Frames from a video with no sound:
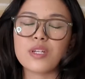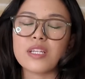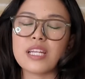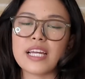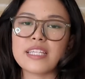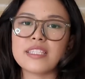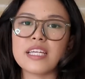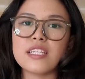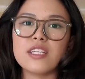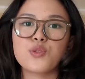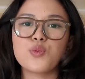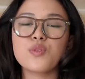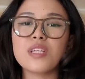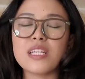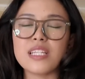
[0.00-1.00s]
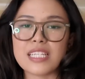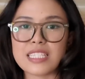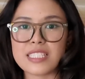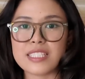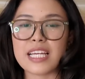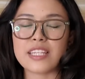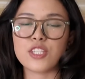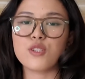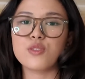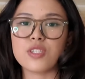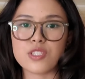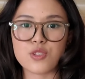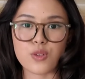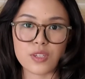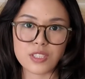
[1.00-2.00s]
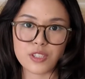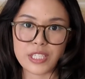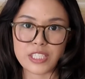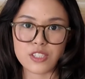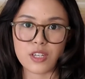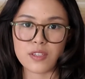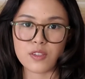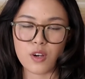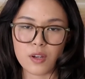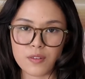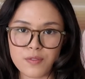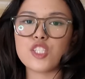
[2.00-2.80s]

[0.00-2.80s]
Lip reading: related to the list that you just took a screenshot of.